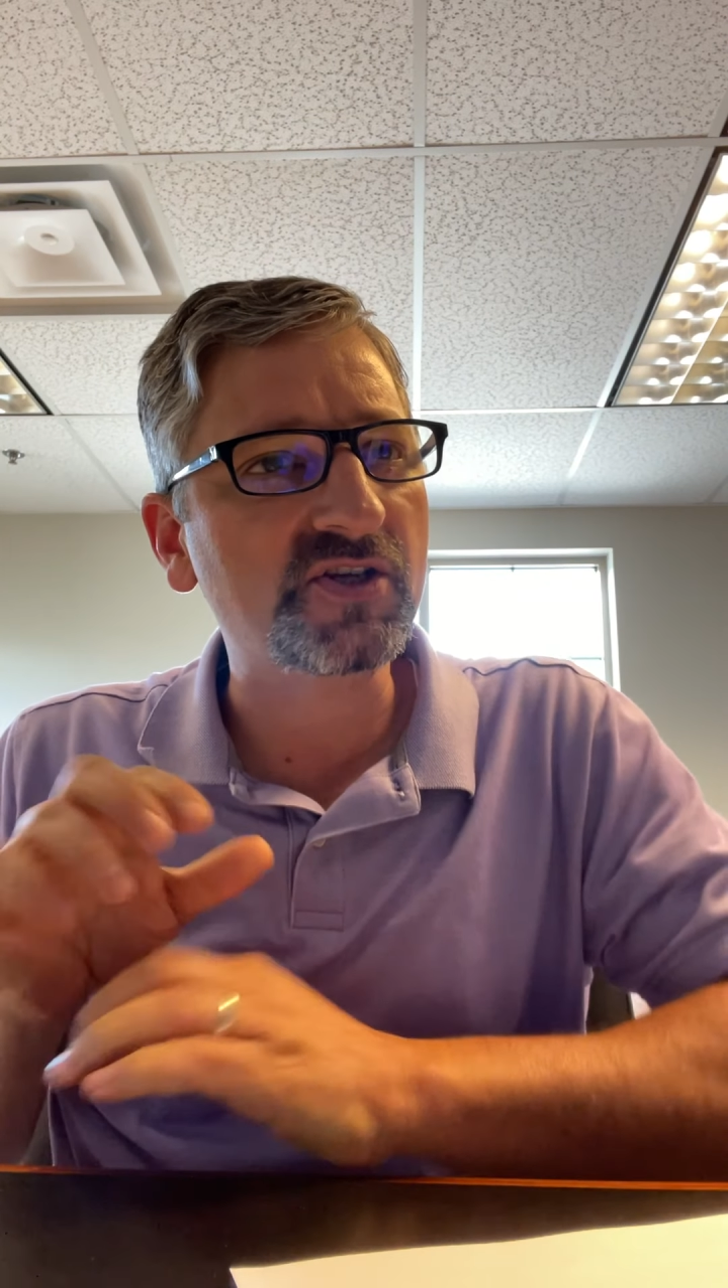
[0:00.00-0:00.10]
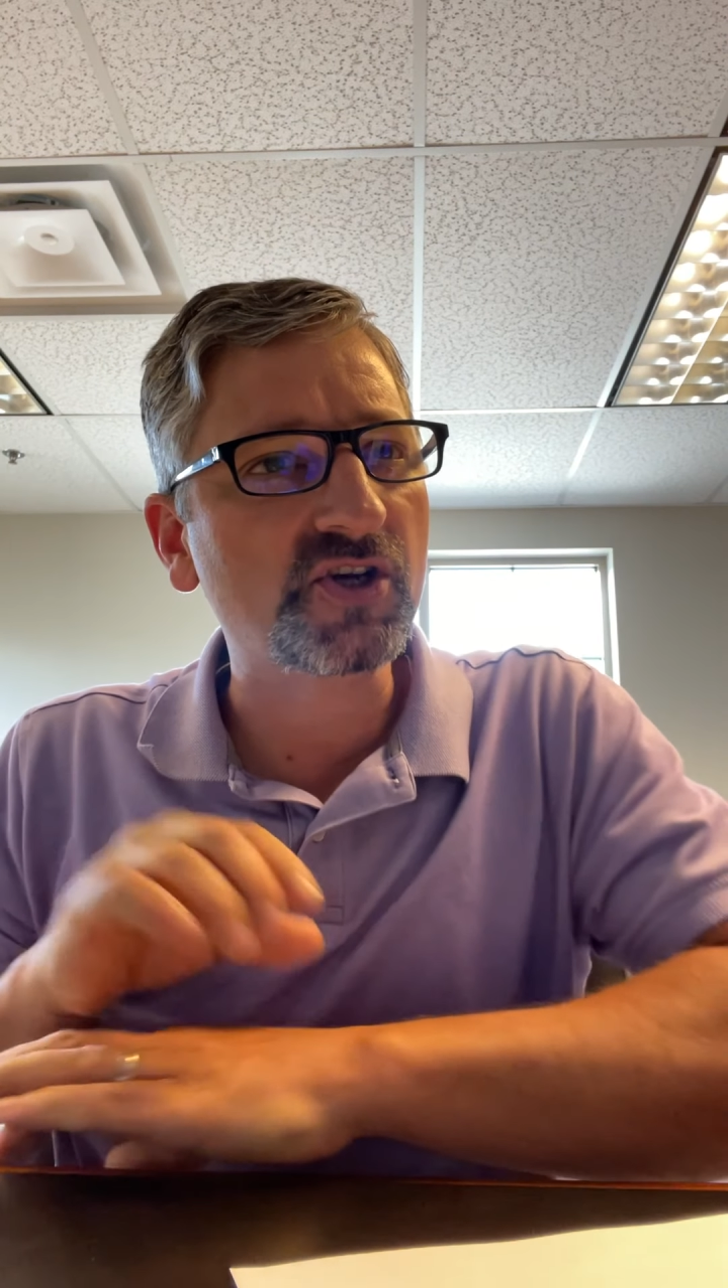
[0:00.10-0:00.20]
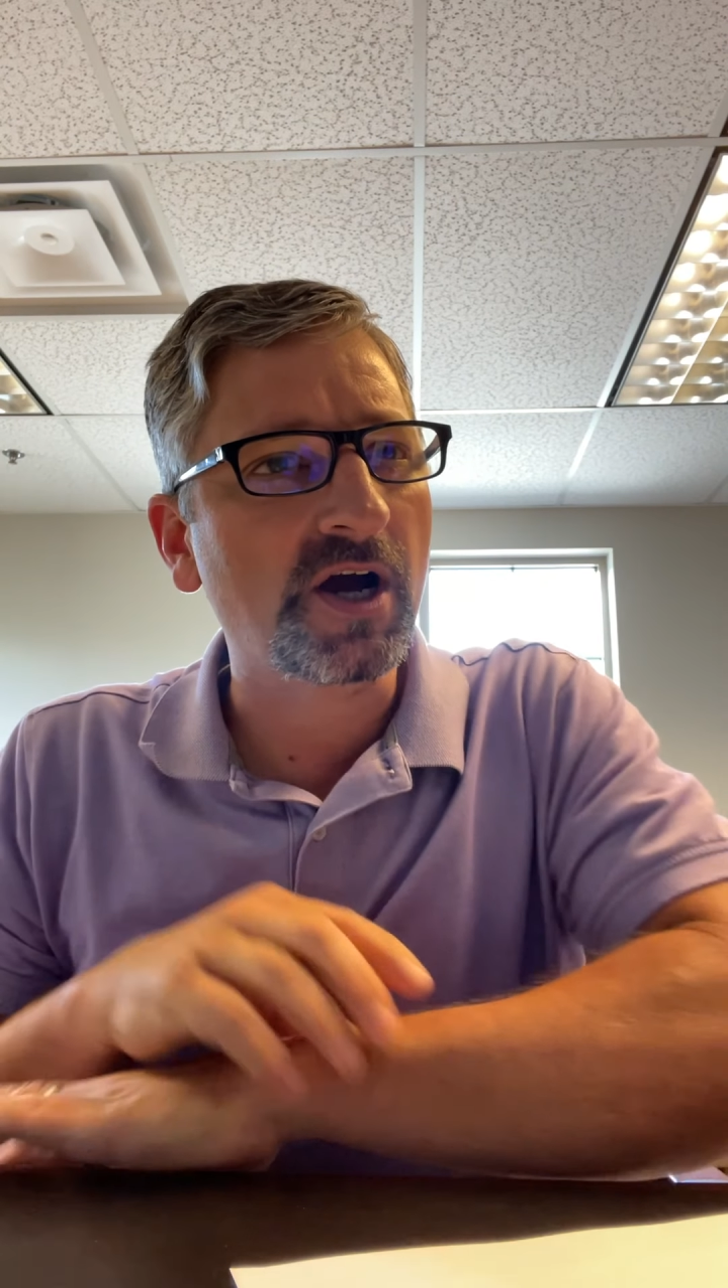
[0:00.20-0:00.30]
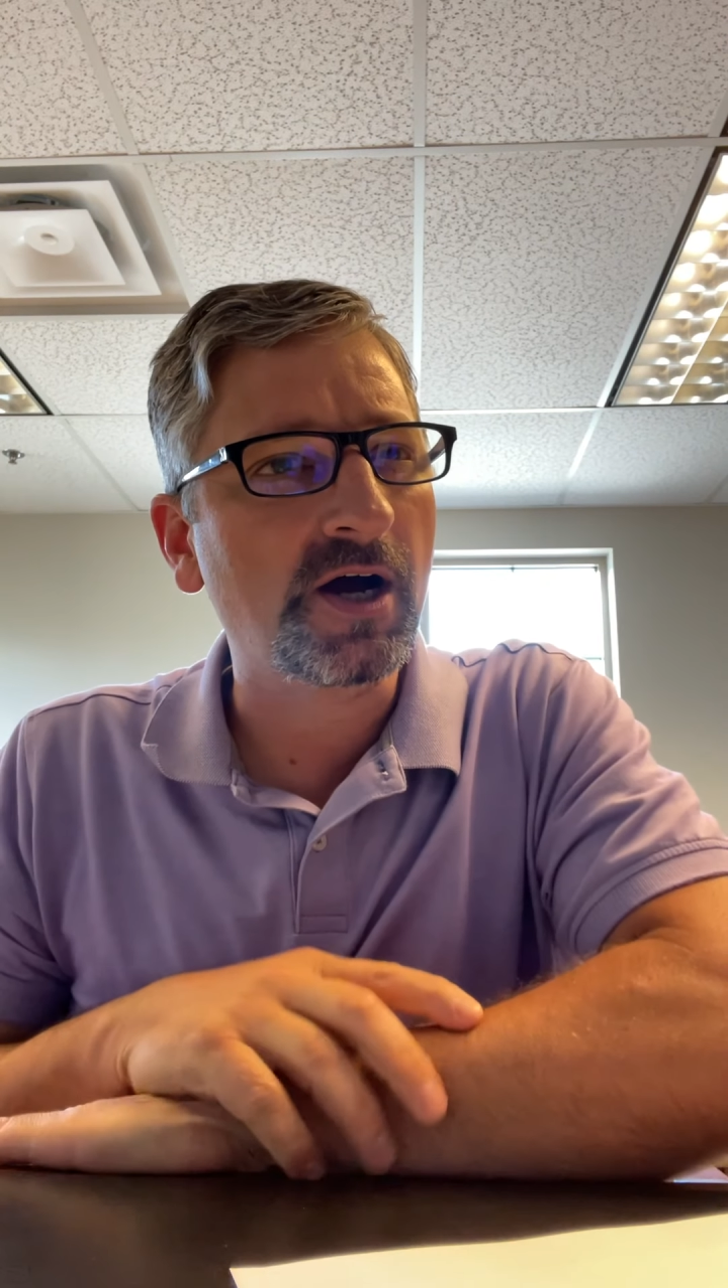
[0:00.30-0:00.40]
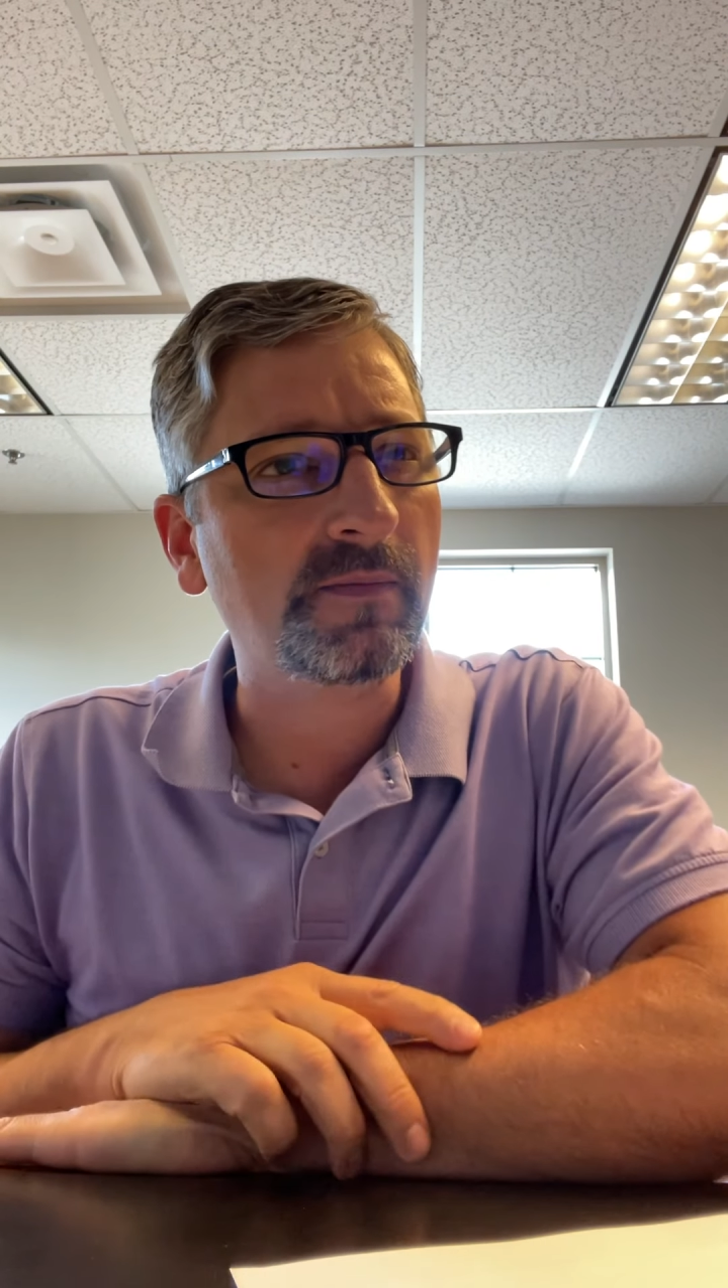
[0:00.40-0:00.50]

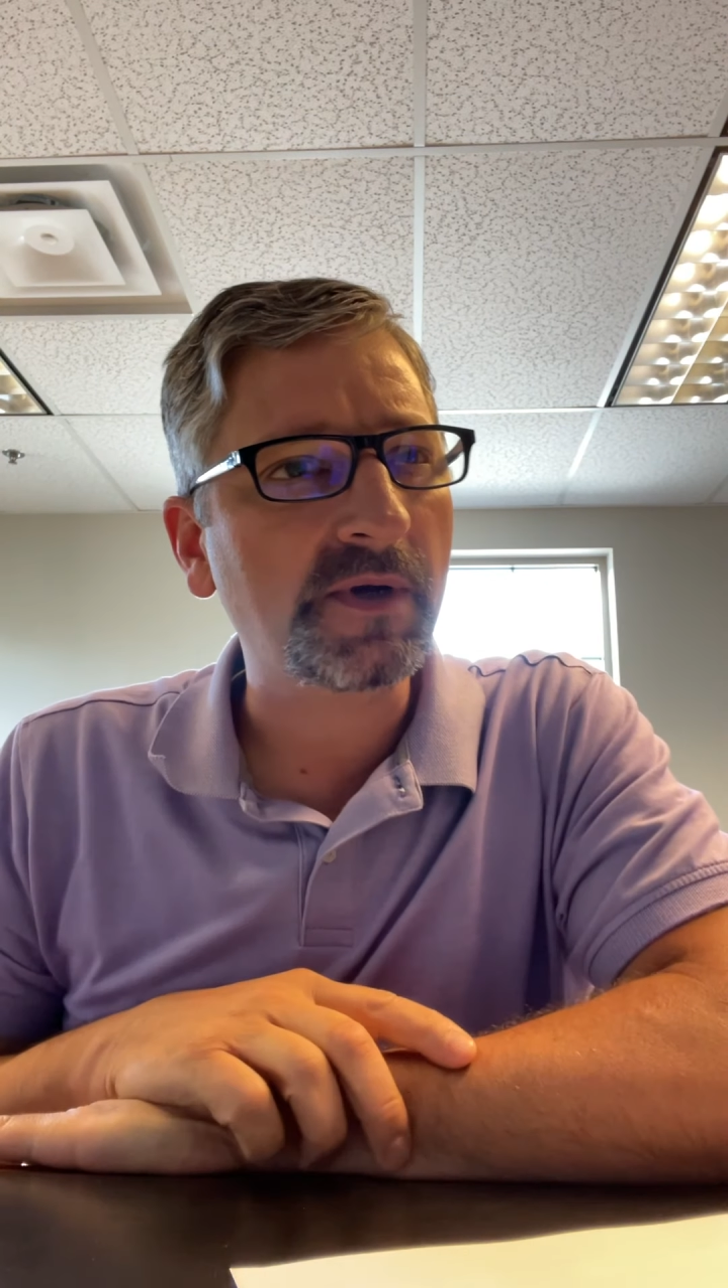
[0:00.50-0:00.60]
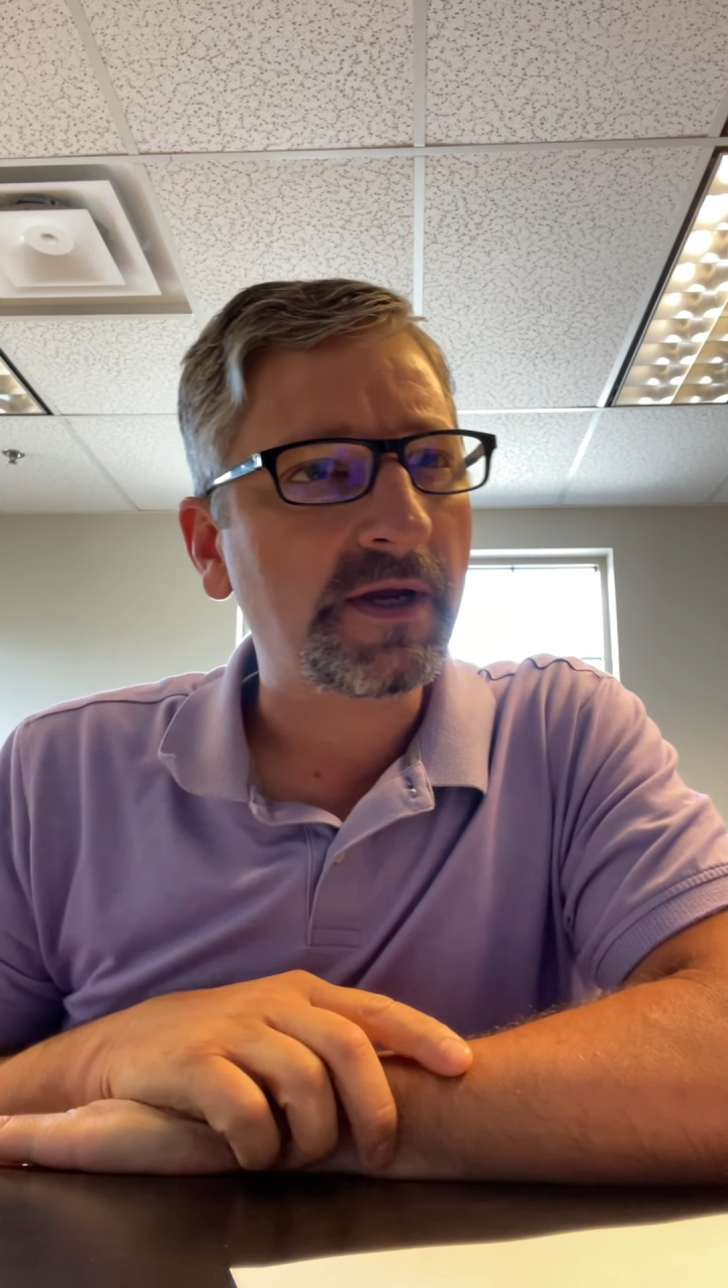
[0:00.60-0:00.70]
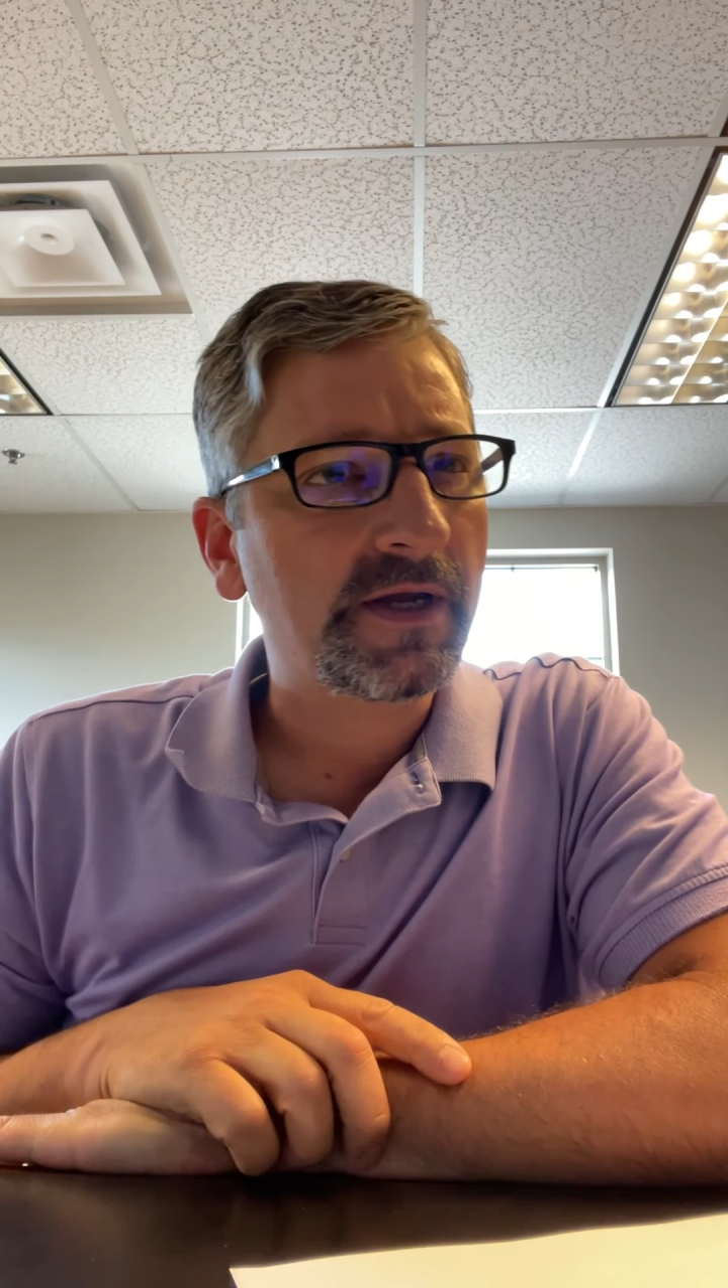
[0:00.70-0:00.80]
job